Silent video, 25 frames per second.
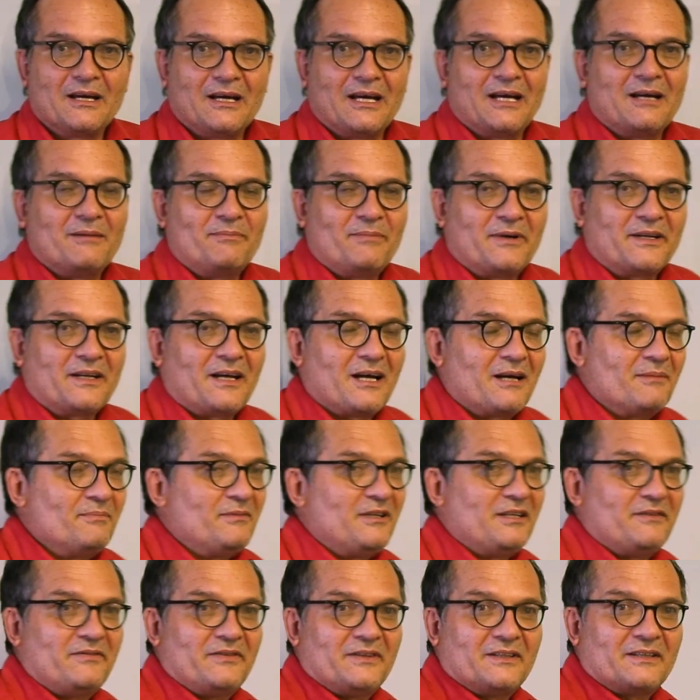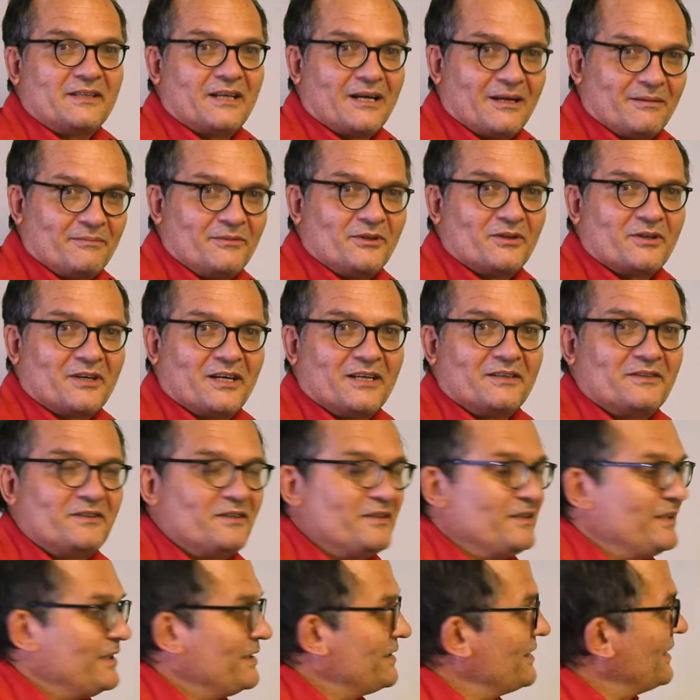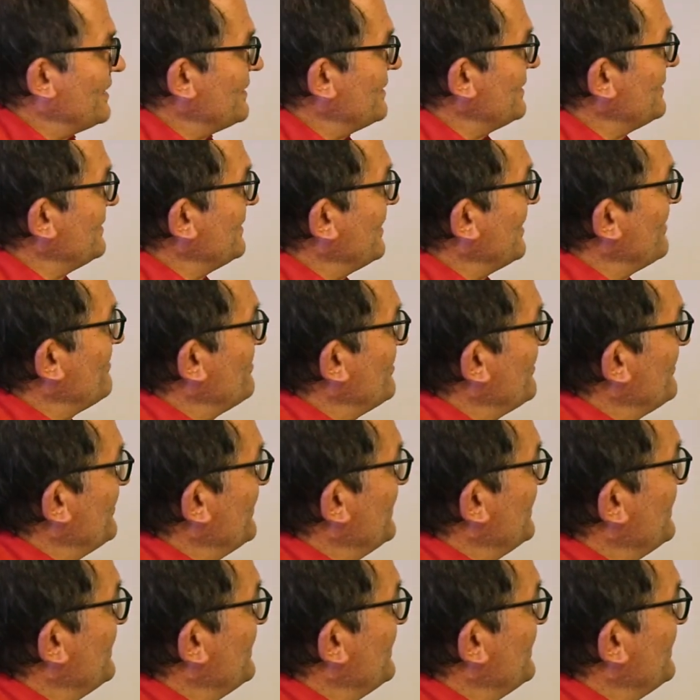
but I believe in time you're going to need other type of